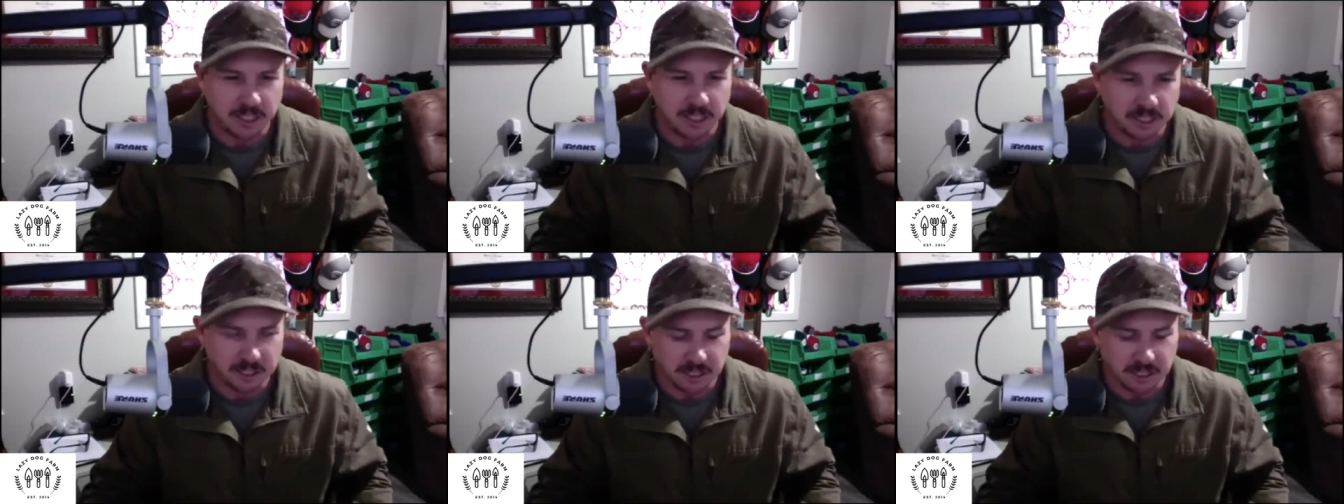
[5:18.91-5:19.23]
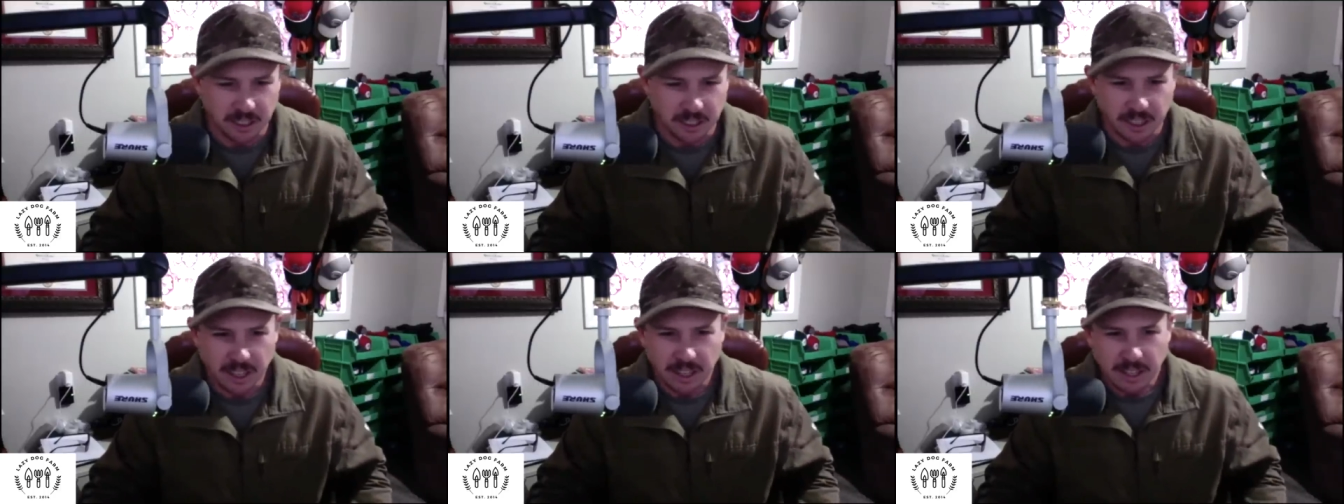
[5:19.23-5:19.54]
So,
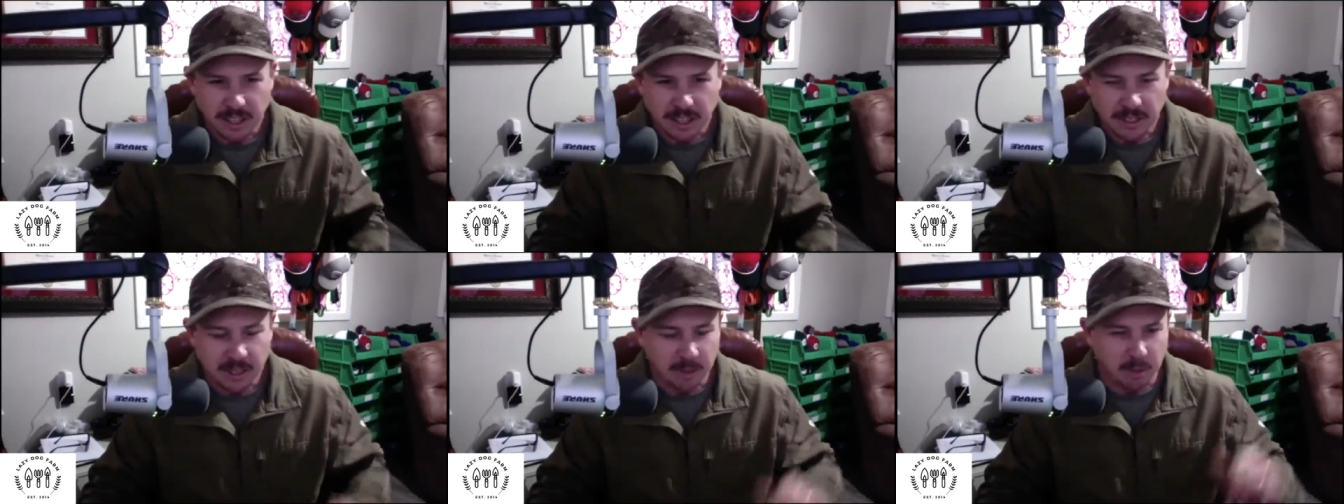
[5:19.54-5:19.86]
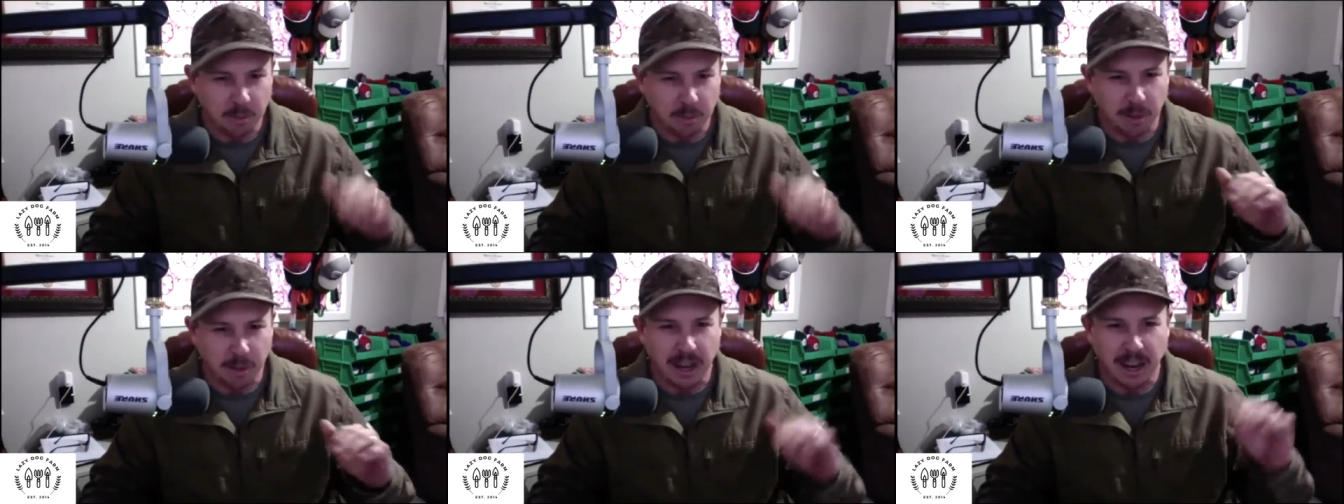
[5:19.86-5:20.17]
tell me
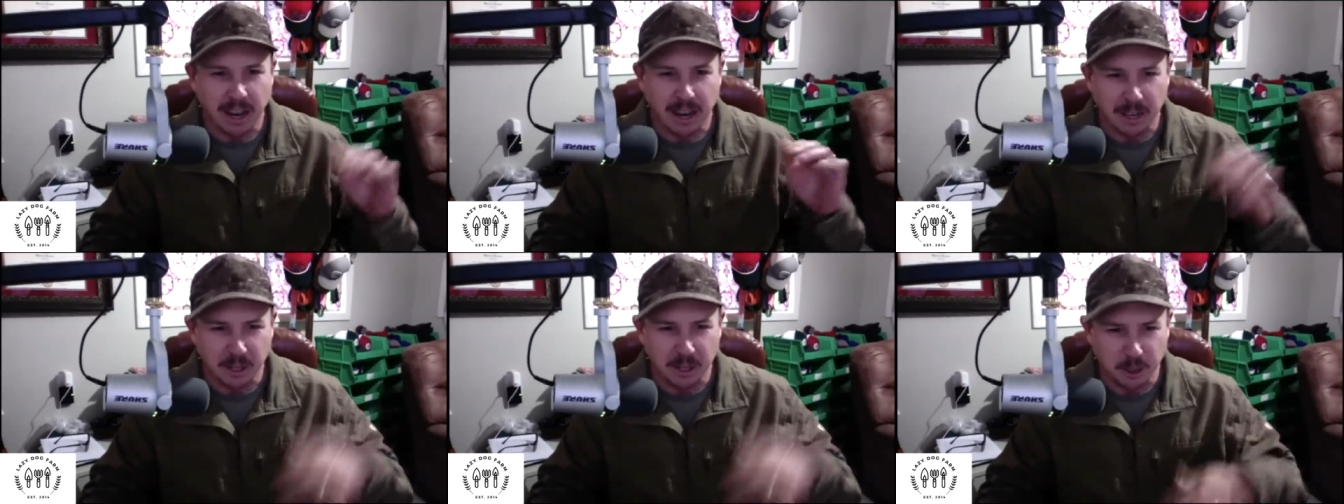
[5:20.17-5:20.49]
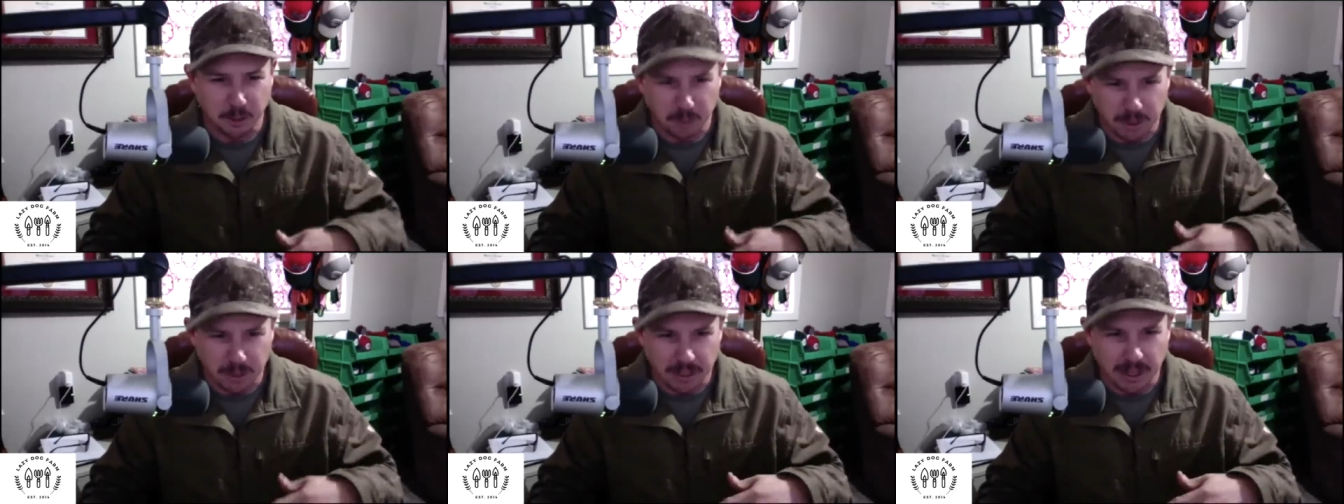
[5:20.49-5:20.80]
about how your
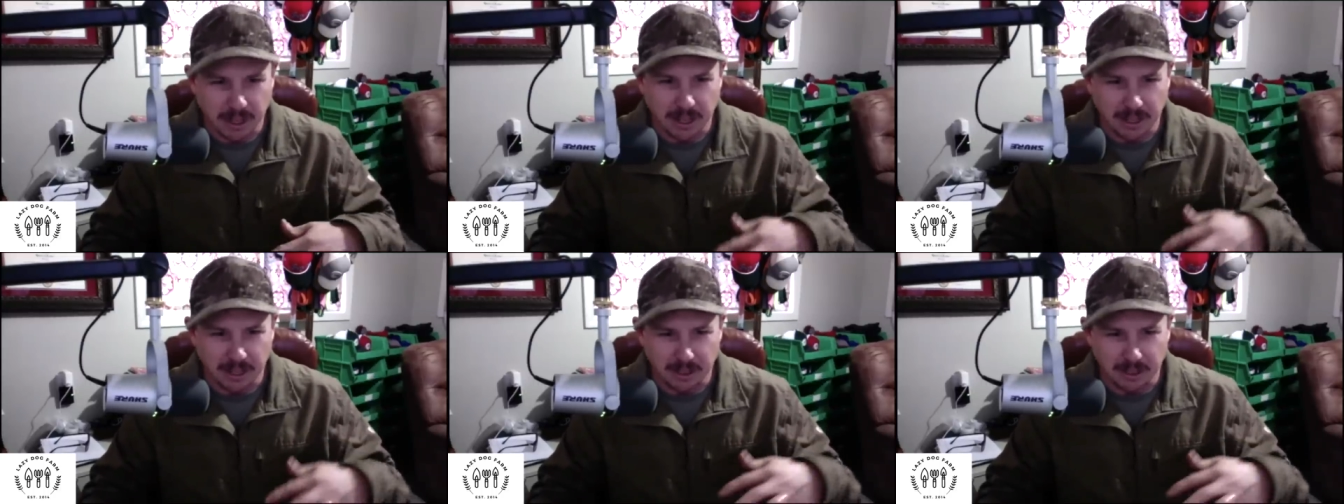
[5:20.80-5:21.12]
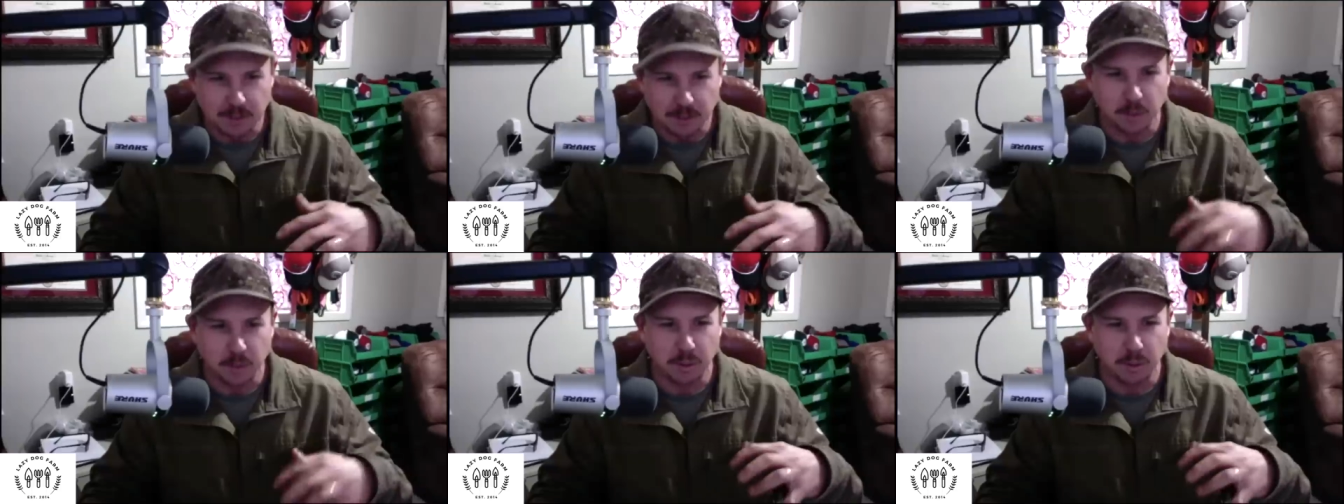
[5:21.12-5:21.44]
potatoes are
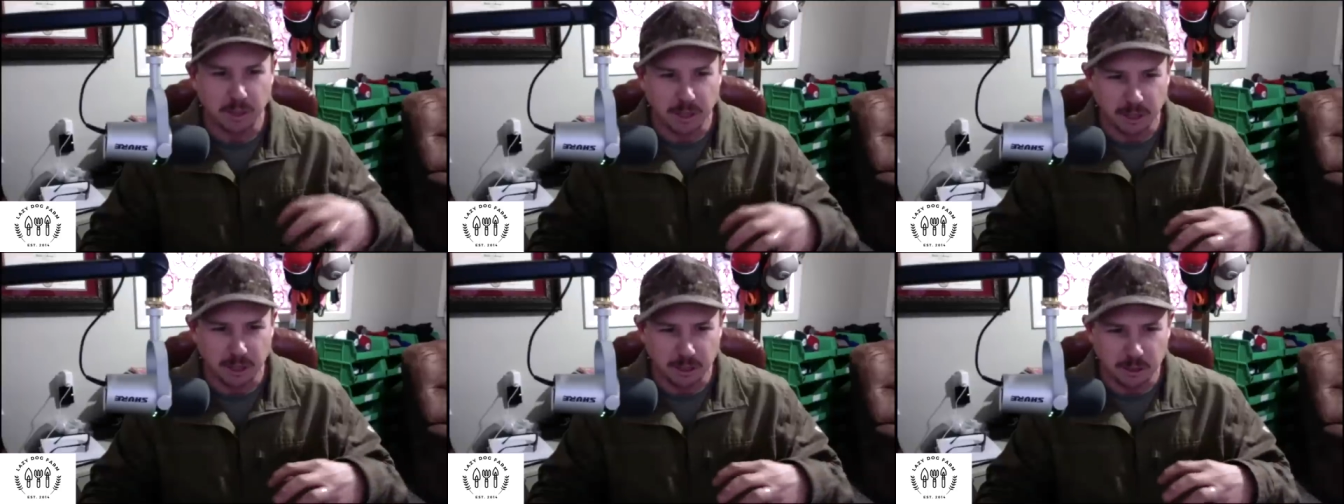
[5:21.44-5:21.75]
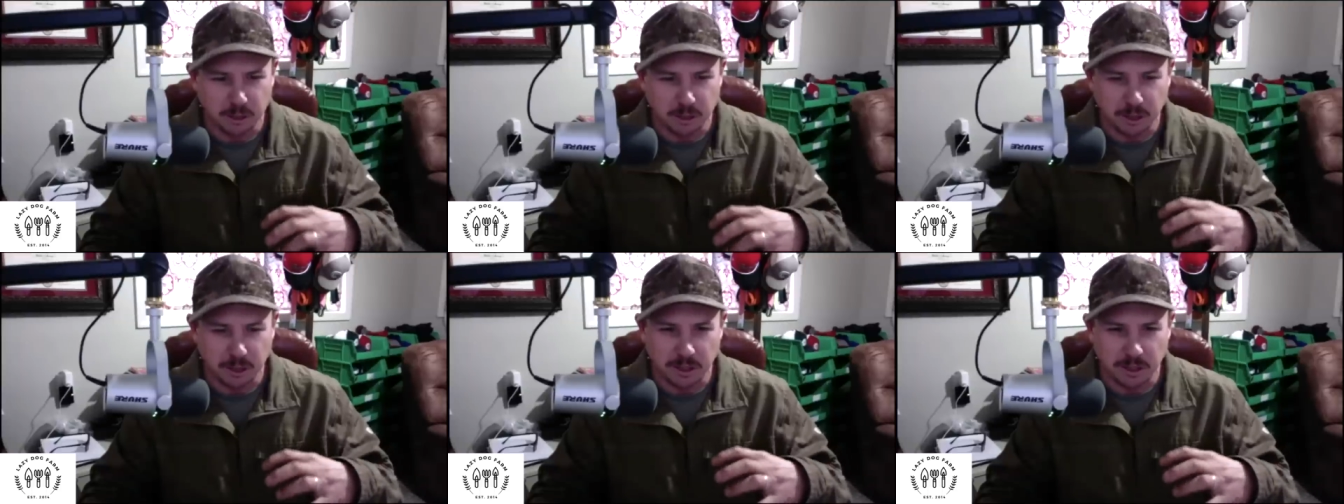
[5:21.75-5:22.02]
produced and